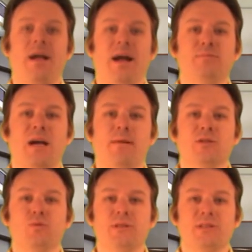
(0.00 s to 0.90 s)
I'm
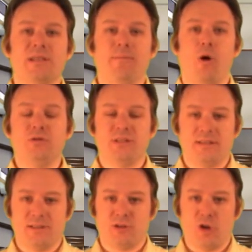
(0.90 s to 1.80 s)
Thomas Woods. I'm
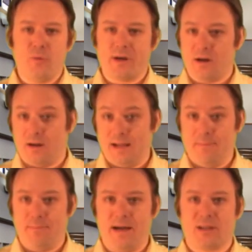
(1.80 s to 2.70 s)
hosting this show we call
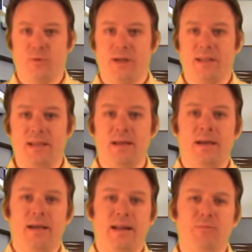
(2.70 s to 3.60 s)
EMPact Weekly,
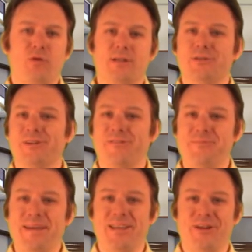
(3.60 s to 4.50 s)
and I'm Director of
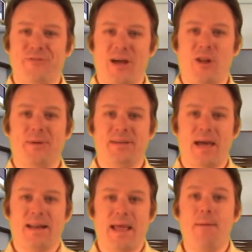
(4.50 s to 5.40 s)
Media Development
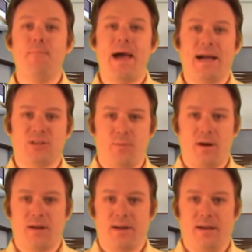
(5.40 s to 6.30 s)
at EMPact
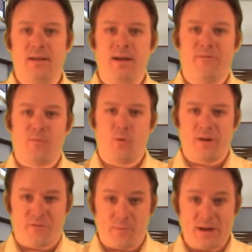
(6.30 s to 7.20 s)
America. For more
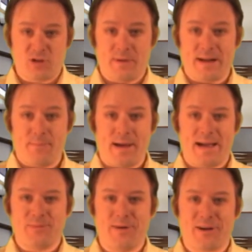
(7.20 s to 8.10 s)
information about
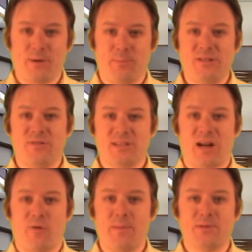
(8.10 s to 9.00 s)
EMPact America, please visit
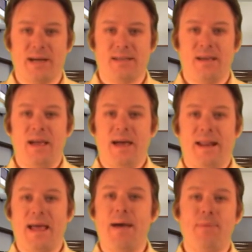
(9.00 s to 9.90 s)
our website
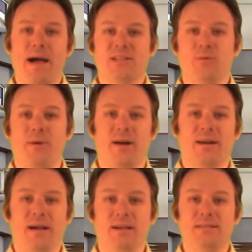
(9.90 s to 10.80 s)
at E M Pact
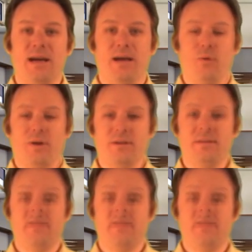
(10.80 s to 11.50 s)
America dot org.